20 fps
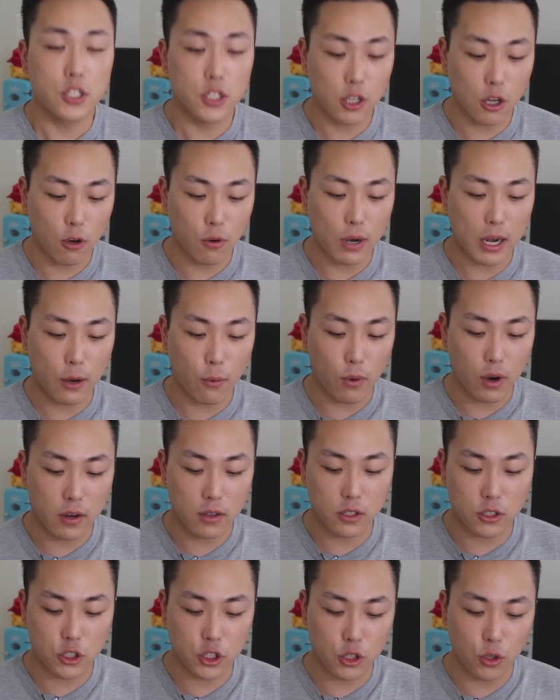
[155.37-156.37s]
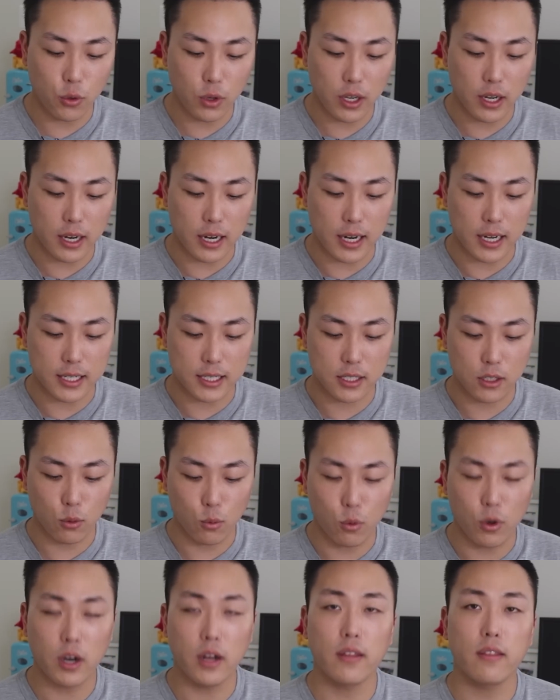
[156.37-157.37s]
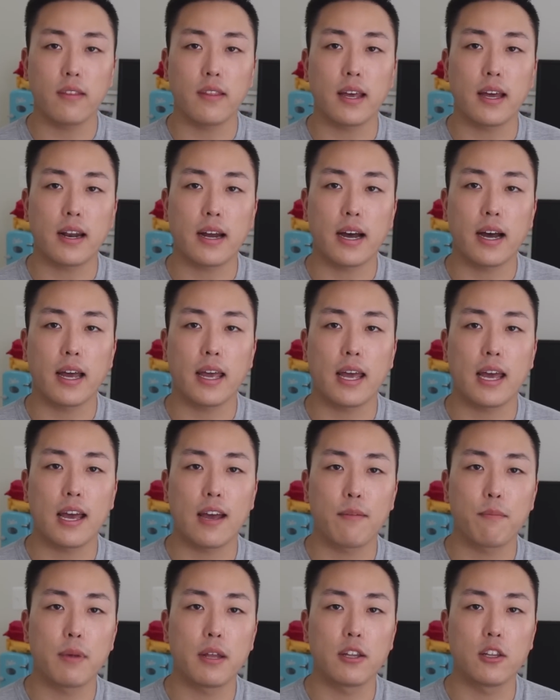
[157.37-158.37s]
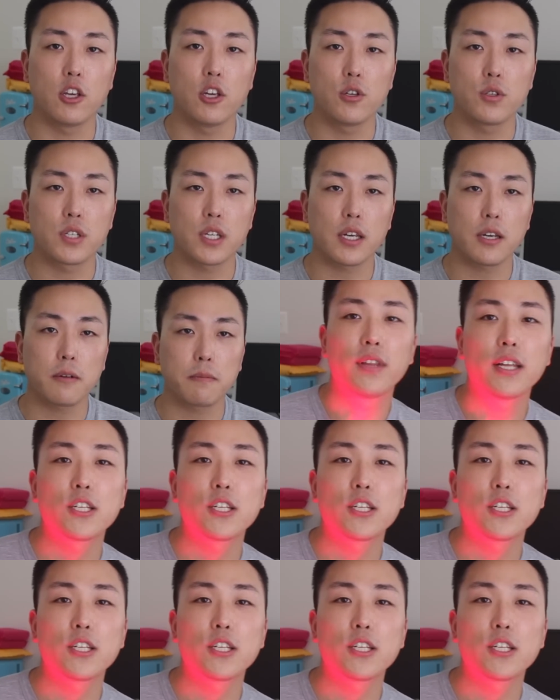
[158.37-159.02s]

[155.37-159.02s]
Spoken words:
So I wanted to show you guys the one that I have been using.